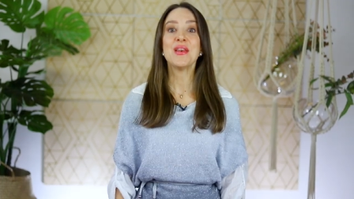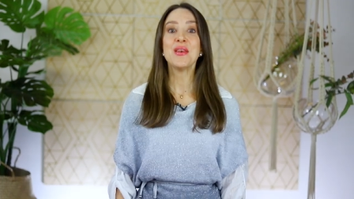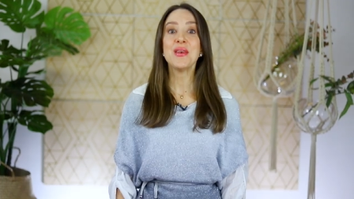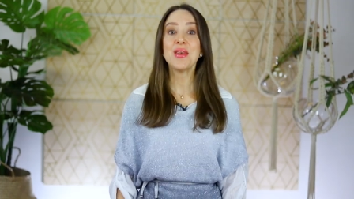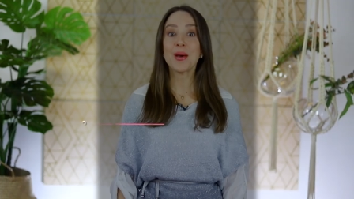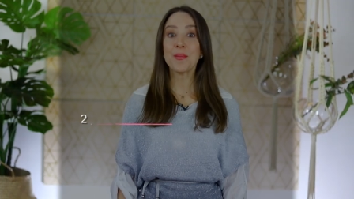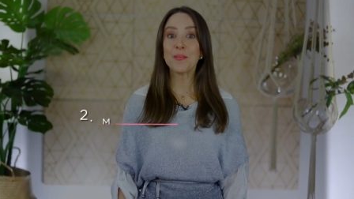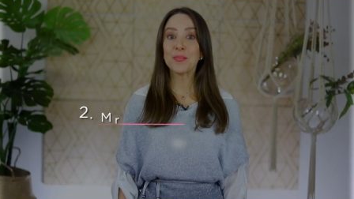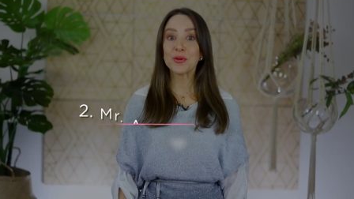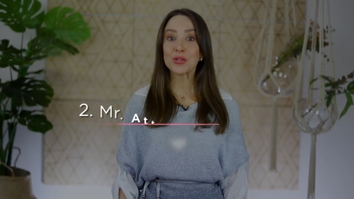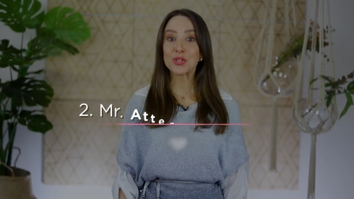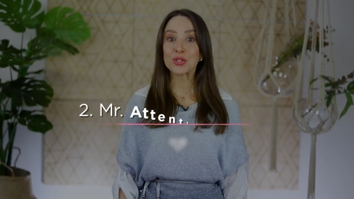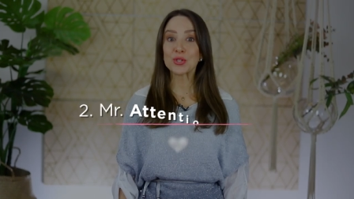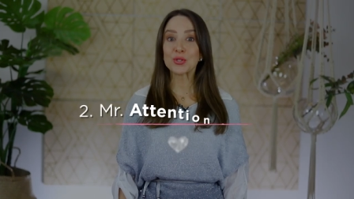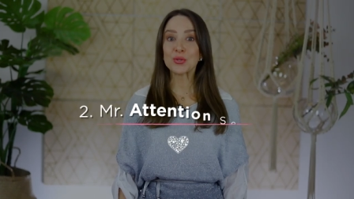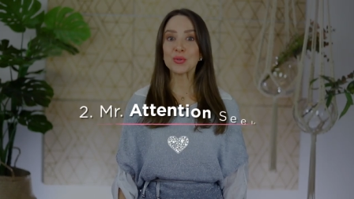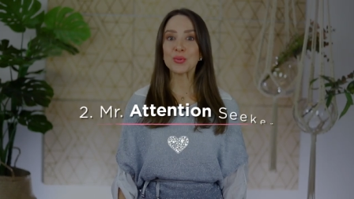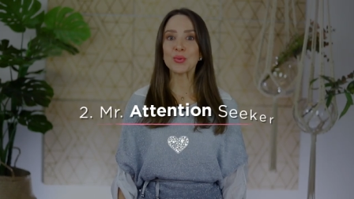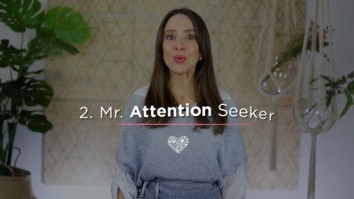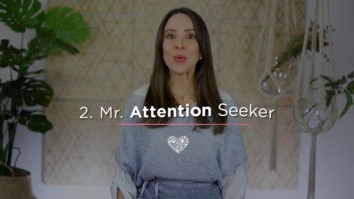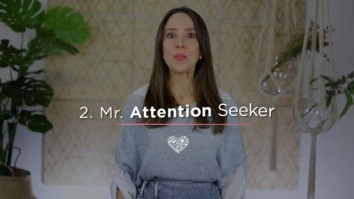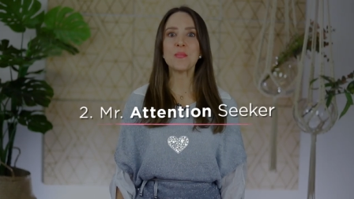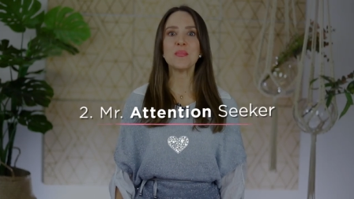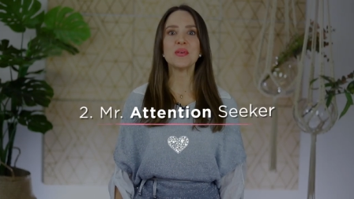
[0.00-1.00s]
Number
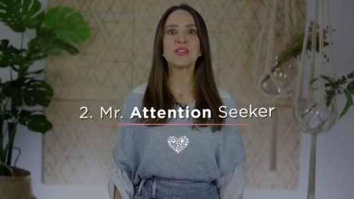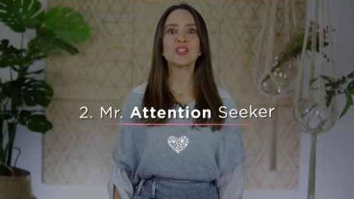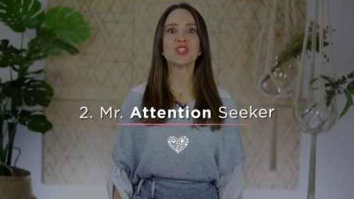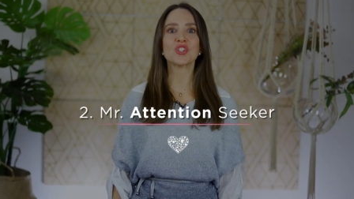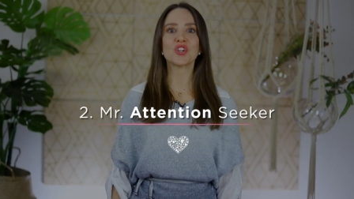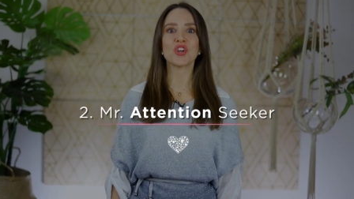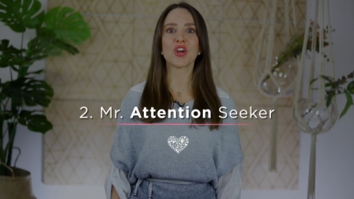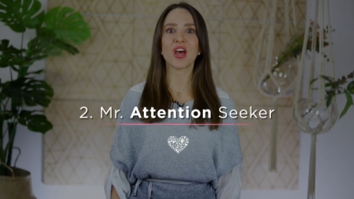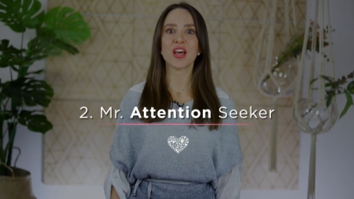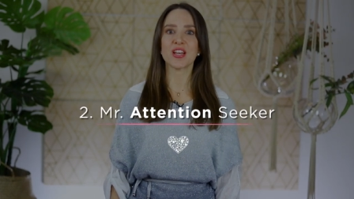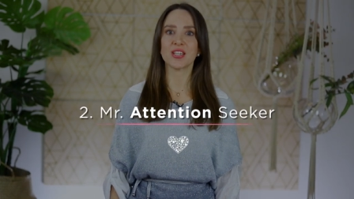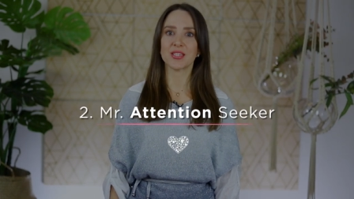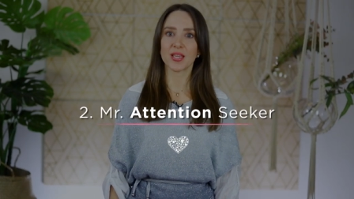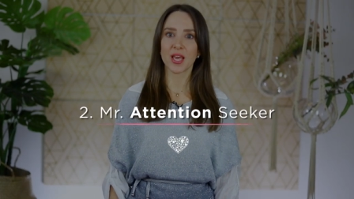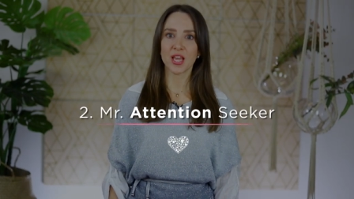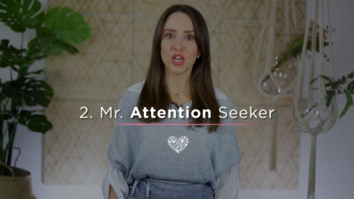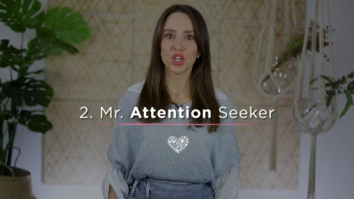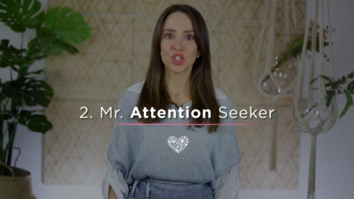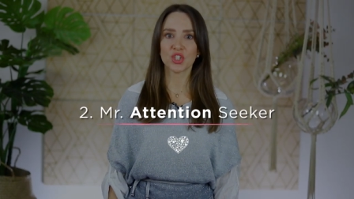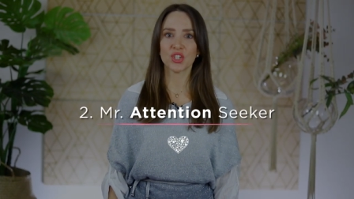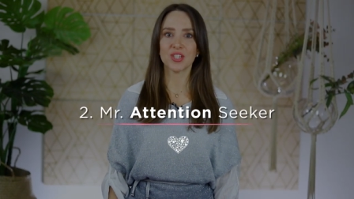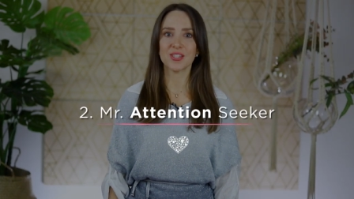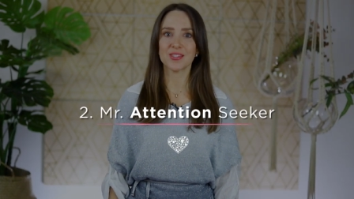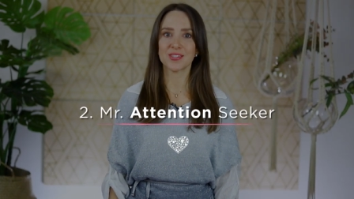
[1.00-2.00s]
two, Mr.
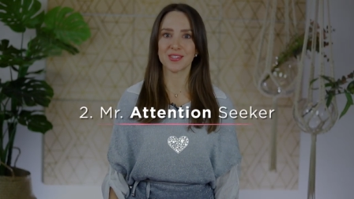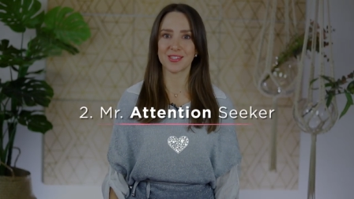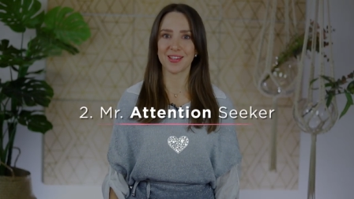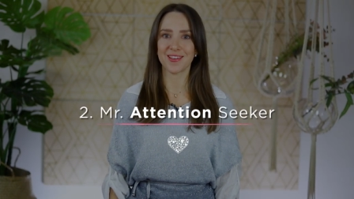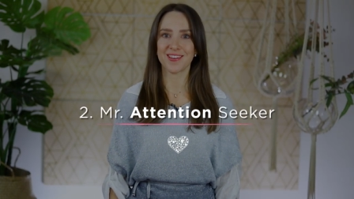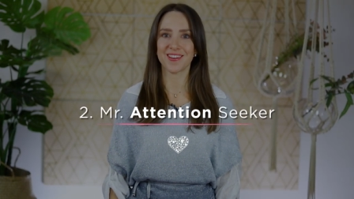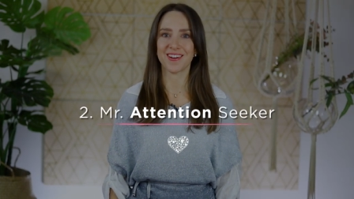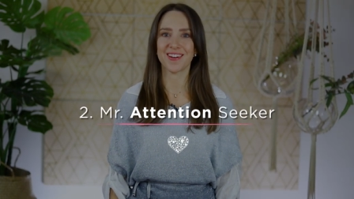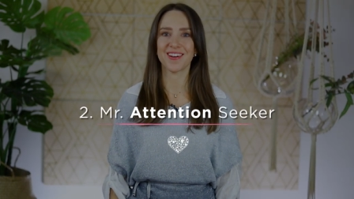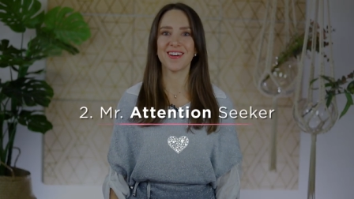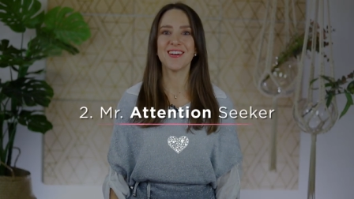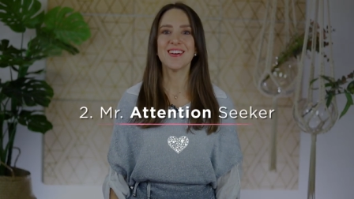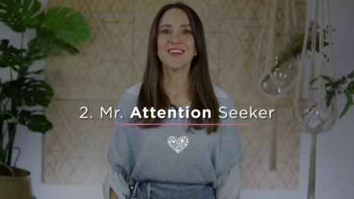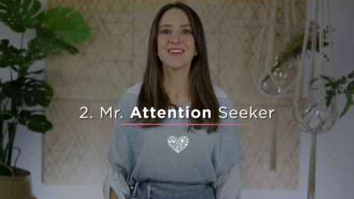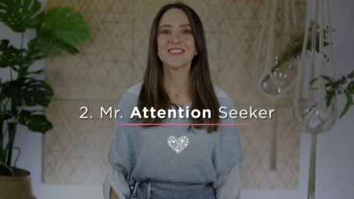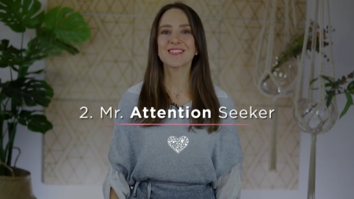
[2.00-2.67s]
Attention Seeker.